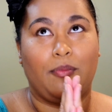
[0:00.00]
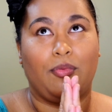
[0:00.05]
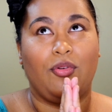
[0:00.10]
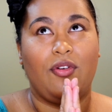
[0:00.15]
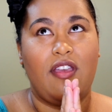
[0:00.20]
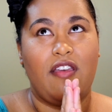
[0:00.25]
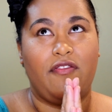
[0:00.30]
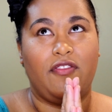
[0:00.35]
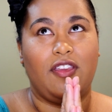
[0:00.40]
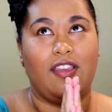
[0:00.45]

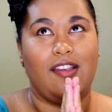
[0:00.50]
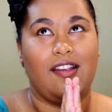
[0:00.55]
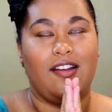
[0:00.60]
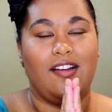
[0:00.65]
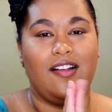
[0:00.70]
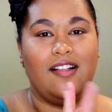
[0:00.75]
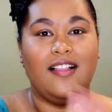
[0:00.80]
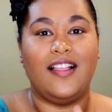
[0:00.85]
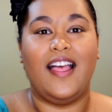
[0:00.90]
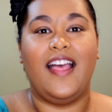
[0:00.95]
pray for
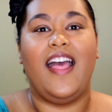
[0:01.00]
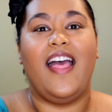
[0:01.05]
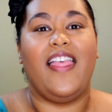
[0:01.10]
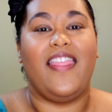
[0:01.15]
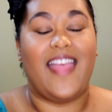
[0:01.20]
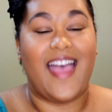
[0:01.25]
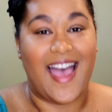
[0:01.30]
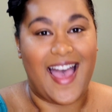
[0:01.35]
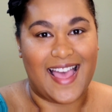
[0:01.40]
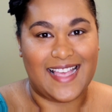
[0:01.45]
girl
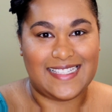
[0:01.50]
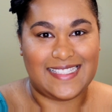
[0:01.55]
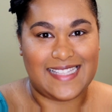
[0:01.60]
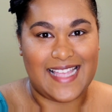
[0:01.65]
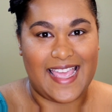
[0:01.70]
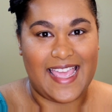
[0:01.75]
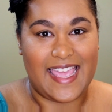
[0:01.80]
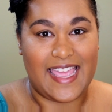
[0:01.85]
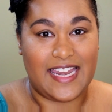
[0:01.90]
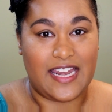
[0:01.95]
that I
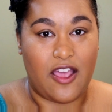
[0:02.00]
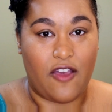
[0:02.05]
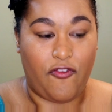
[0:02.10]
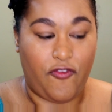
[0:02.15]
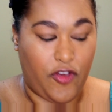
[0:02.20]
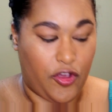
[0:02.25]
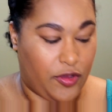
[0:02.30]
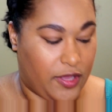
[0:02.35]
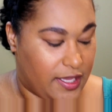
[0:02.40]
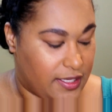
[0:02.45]
stay in
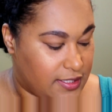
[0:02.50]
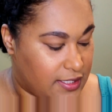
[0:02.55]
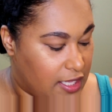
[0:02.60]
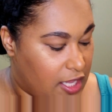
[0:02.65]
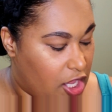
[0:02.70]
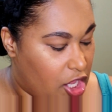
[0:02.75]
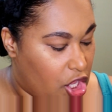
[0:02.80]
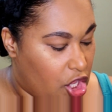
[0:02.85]
focus.